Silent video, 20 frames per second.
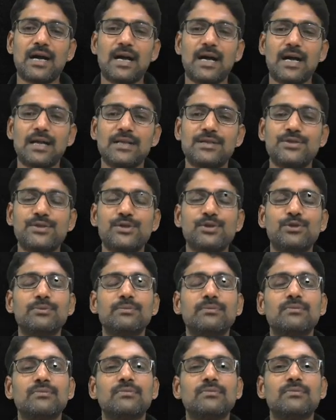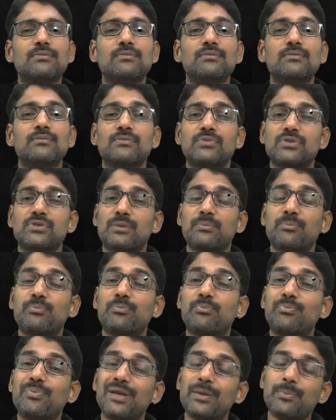assume some
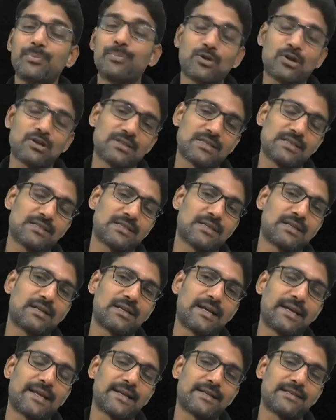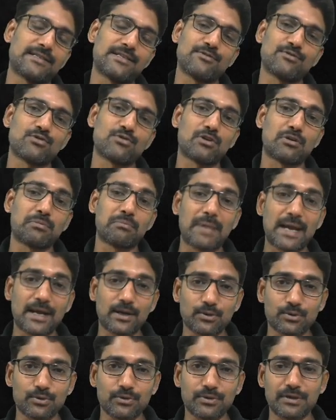preprocessor directives or
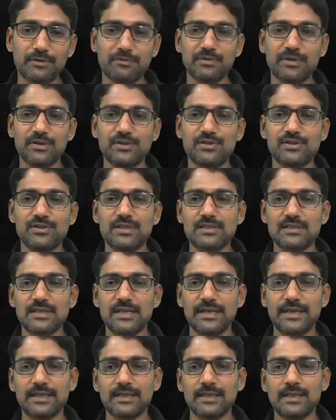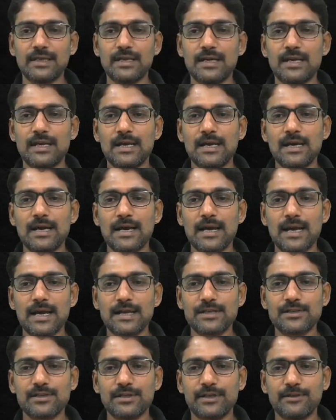macro definitions like
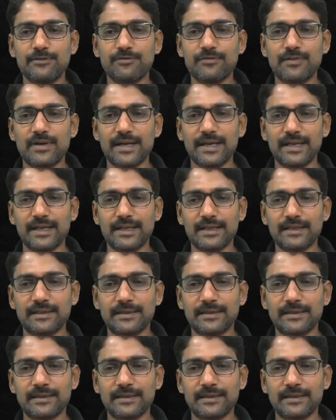hash define